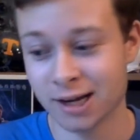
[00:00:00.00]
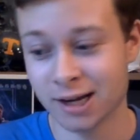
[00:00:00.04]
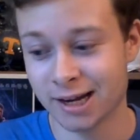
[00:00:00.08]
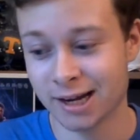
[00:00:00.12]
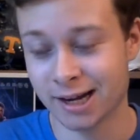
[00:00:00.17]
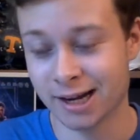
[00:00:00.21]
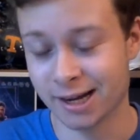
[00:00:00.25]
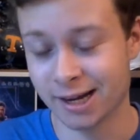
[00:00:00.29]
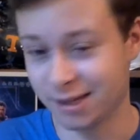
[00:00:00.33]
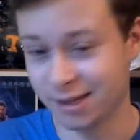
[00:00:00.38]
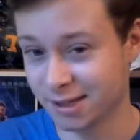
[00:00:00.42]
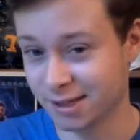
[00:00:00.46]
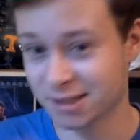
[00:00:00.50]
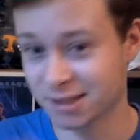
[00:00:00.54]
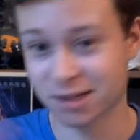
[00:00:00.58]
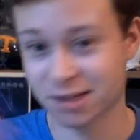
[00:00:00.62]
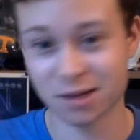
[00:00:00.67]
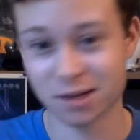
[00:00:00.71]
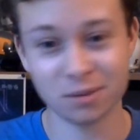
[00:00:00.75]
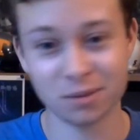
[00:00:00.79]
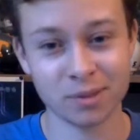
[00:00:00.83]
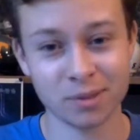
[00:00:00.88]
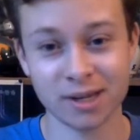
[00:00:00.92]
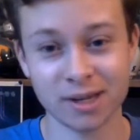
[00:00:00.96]
And this is
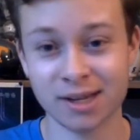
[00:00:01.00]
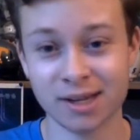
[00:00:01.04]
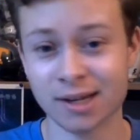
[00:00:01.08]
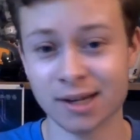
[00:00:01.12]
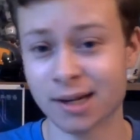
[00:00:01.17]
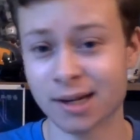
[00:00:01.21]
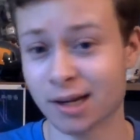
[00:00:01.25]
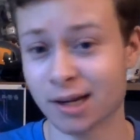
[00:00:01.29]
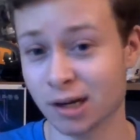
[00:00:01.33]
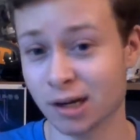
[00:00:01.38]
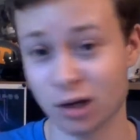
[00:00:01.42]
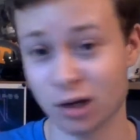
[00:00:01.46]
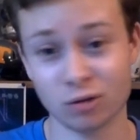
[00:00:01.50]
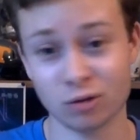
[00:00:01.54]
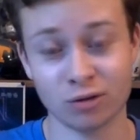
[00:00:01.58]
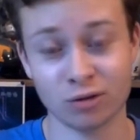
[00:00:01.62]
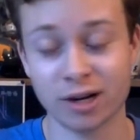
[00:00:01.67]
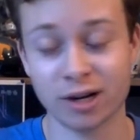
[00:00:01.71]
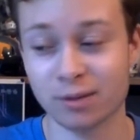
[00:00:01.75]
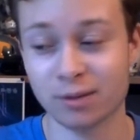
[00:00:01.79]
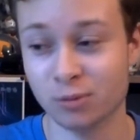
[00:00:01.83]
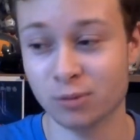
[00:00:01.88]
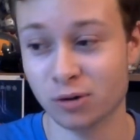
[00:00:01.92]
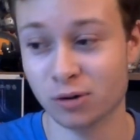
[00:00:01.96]
going to be a
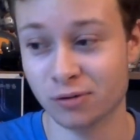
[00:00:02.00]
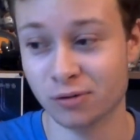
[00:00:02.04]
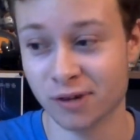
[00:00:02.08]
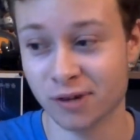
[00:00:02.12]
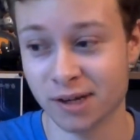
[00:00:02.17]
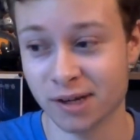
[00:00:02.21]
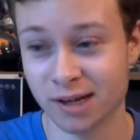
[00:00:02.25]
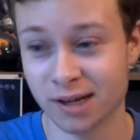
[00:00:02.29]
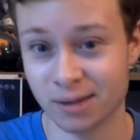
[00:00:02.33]
great movie.